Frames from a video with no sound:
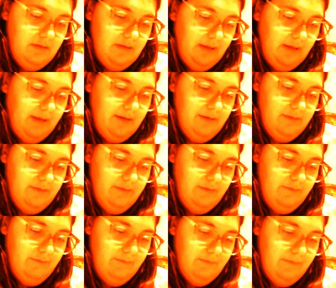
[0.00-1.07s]
I don't
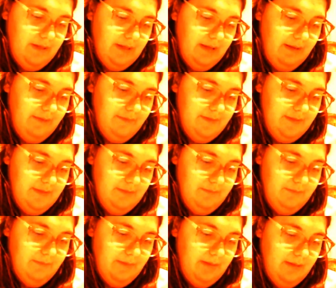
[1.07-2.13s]
have some
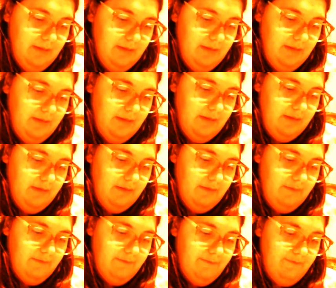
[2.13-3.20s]

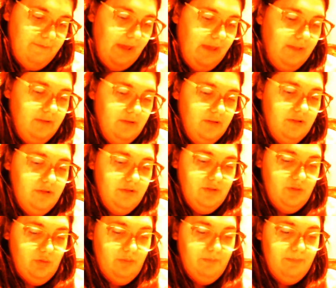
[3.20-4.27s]
feathers
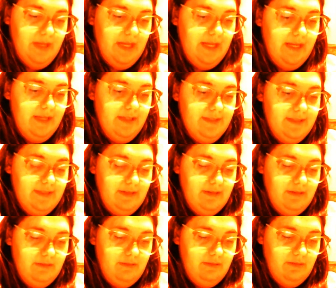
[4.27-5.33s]
or beads
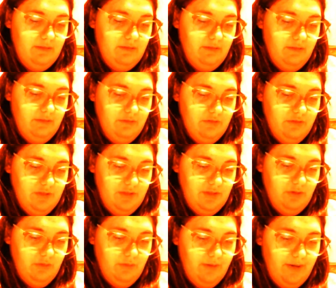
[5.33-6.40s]
just
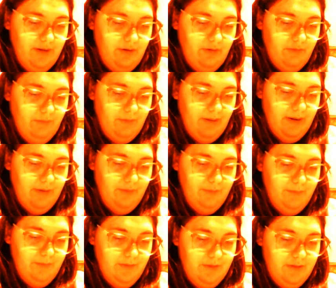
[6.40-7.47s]
going
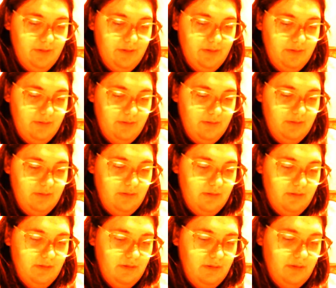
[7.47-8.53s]
around
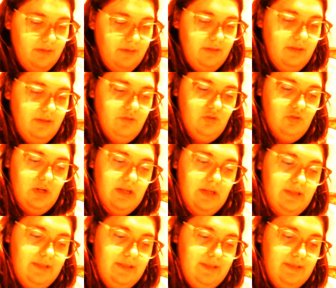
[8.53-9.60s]
the
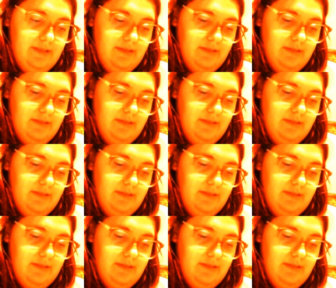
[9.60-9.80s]
dress.